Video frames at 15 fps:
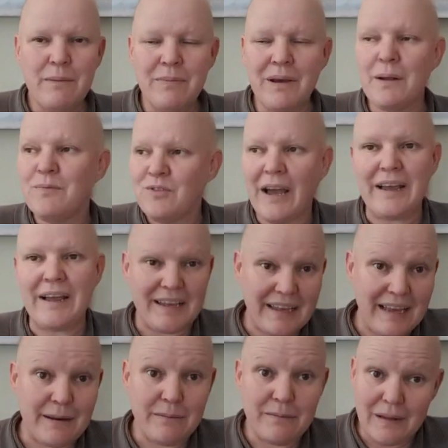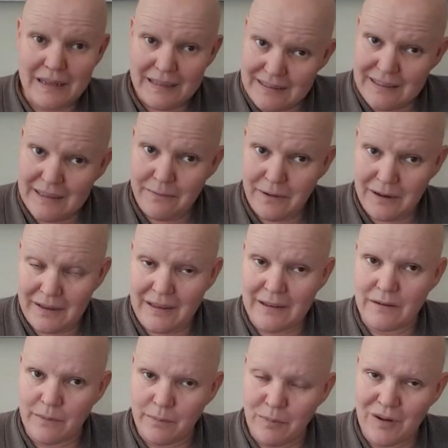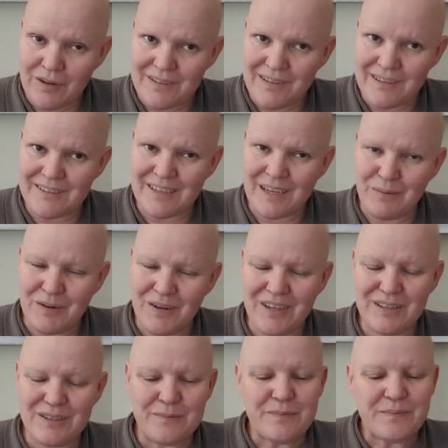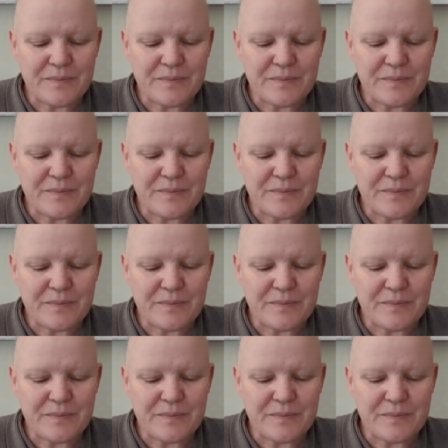But I'm trying again. Let's see if I kill the plants this time or not.